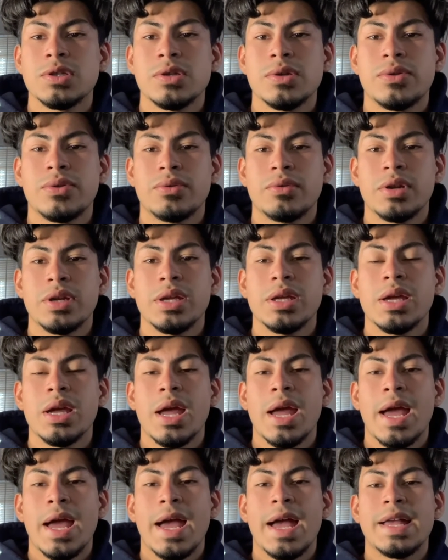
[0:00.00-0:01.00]
to 3
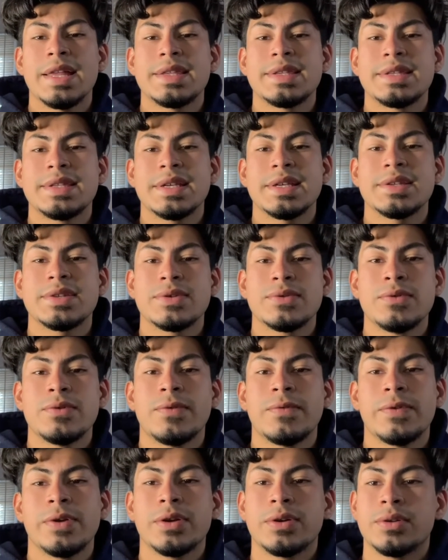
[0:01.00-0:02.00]
at 6
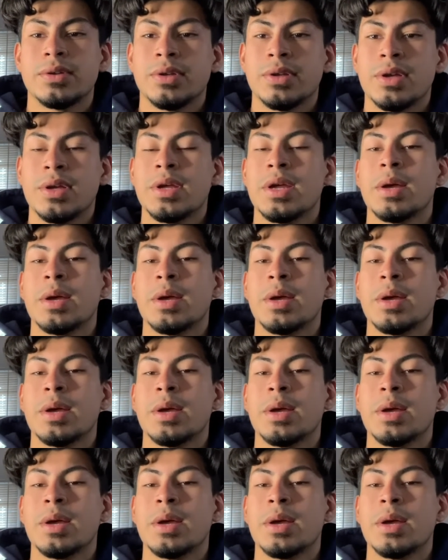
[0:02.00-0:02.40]
school field.